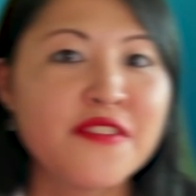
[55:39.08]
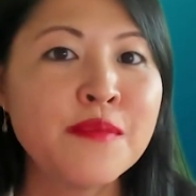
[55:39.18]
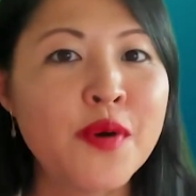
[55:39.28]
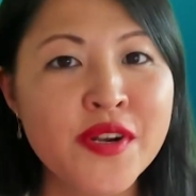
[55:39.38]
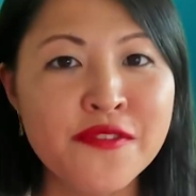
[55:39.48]

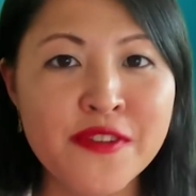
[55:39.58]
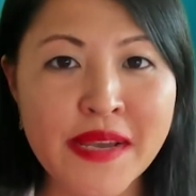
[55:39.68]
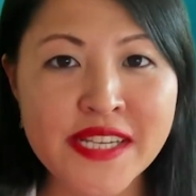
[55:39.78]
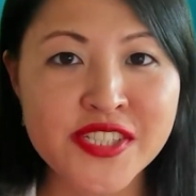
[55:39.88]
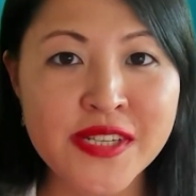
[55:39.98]
more
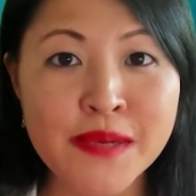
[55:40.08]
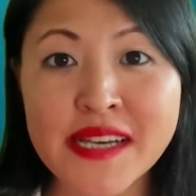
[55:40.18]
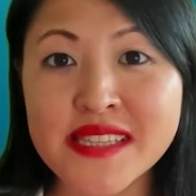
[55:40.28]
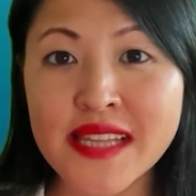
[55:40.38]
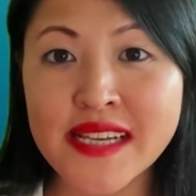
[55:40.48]
information
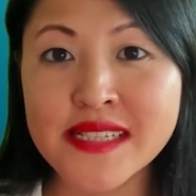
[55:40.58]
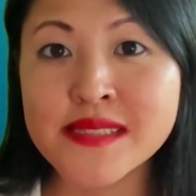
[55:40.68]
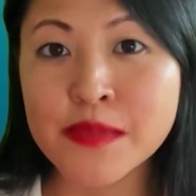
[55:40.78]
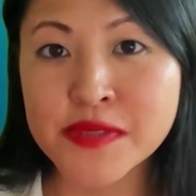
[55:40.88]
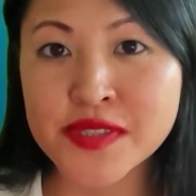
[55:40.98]
about the latest
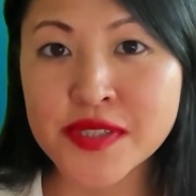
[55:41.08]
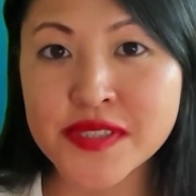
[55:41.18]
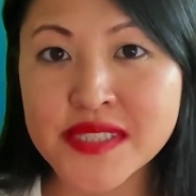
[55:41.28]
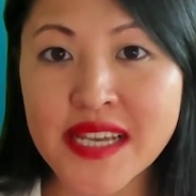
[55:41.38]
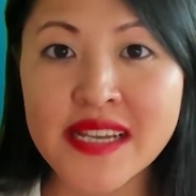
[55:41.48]

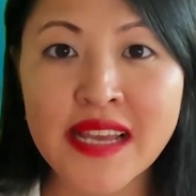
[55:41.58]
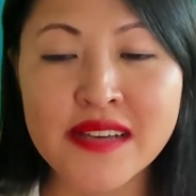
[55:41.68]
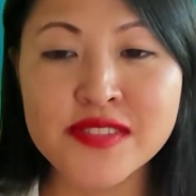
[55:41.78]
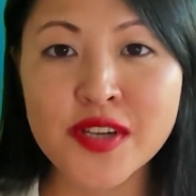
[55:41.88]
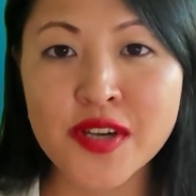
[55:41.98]
episodes and how
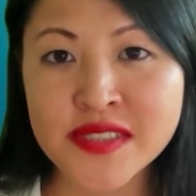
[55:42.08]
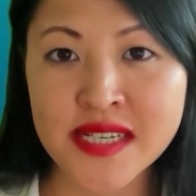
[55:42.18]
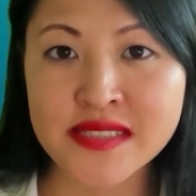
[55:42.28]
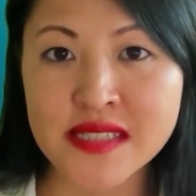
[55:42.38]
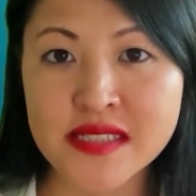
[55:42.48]
to
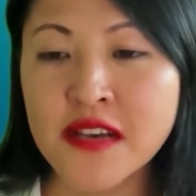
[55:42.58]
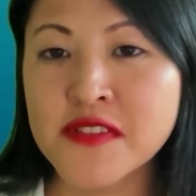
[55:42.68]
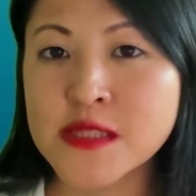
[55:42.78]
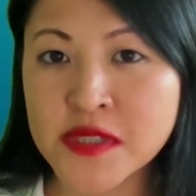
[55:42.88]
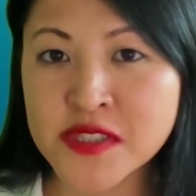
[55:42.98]
contact us for
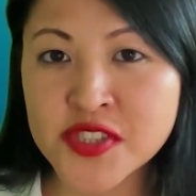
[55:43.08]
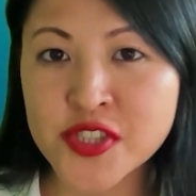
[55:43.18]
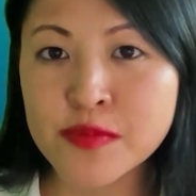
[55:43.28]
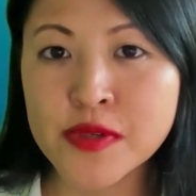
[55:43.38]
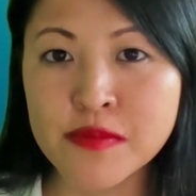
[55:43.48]

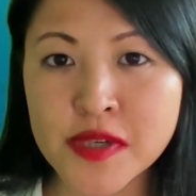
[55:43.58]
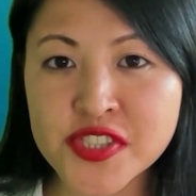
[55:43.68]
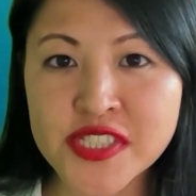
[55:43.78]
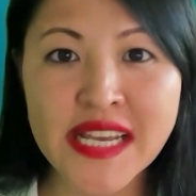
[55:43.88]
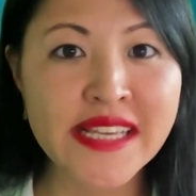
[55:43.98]
sponsorship,
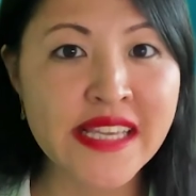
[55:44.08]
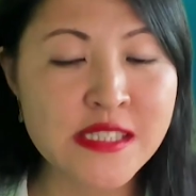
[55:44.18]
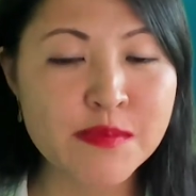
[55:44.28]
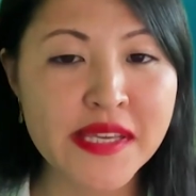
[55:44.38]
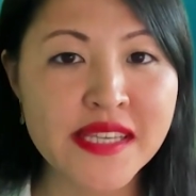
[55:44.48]
promotion, and guest
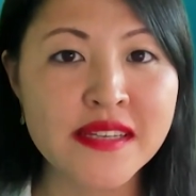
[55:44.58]
speaking